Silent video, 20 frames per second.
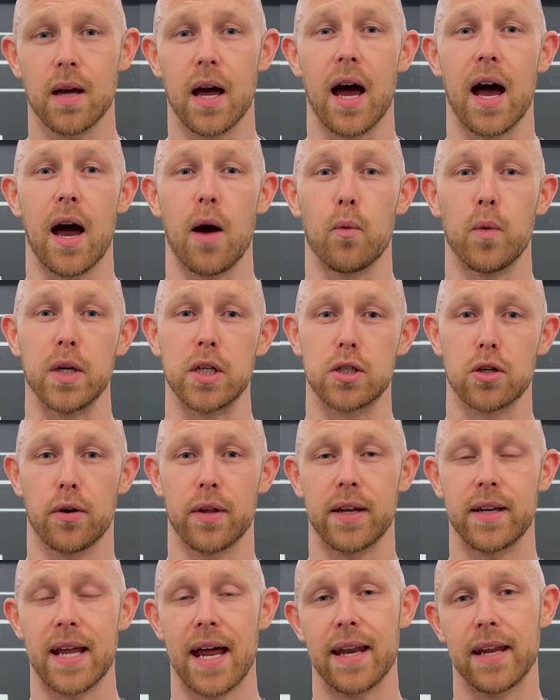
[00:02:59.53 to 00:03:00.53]
Uh, we saw
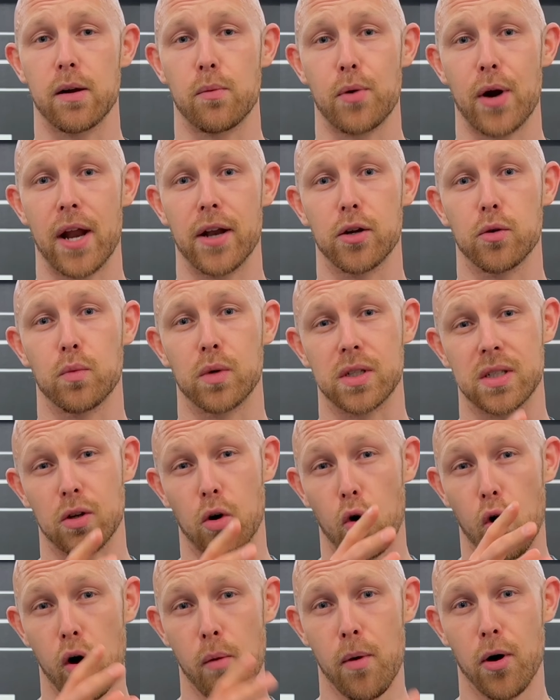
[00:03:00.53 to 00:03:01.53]
that Danielle Brandon was
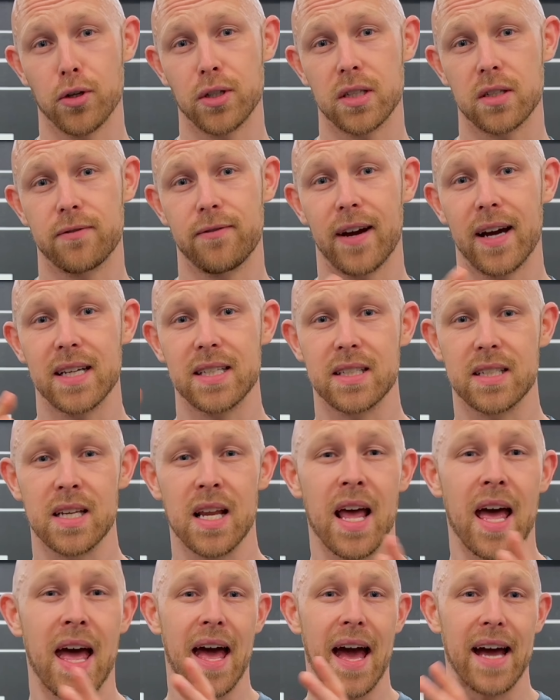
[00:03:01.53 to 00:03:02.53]
almost as fast
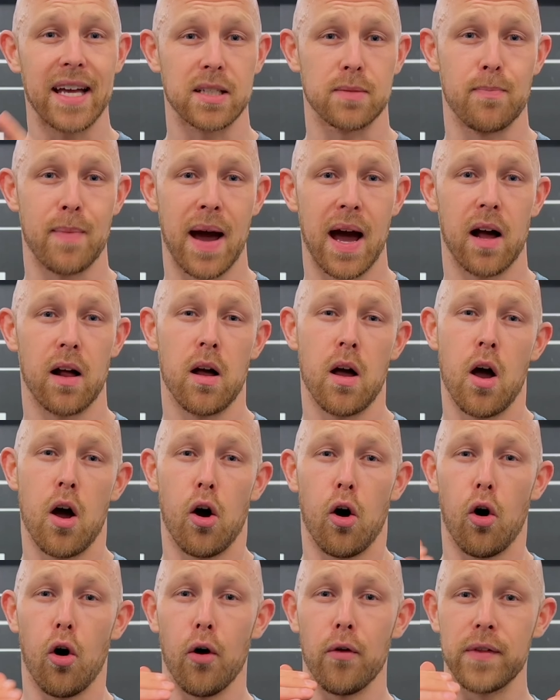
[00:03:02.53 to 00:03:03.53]
as Mal
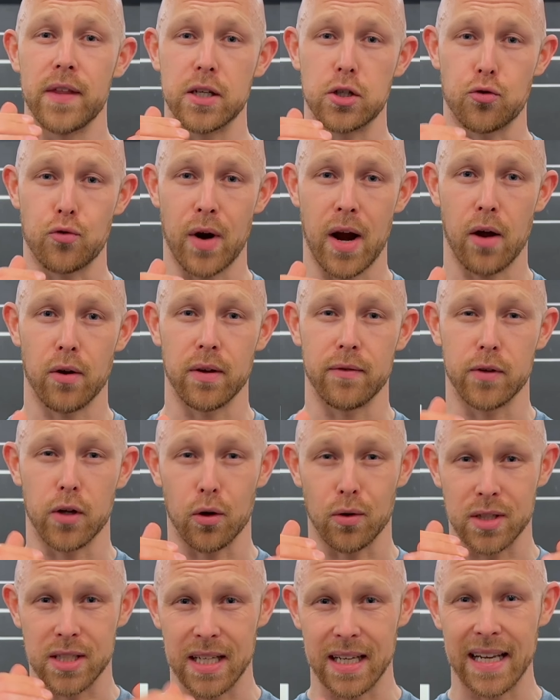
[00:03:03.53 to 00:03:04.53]
on this round, even though
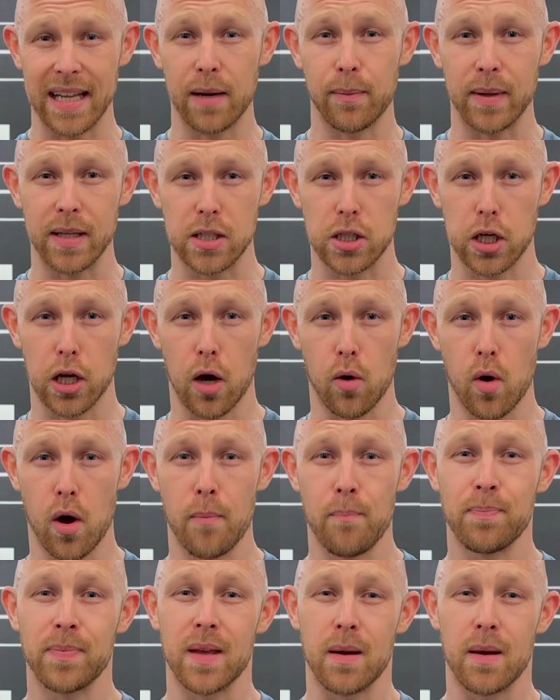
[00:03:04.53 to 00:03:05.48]
it's a little bit slower,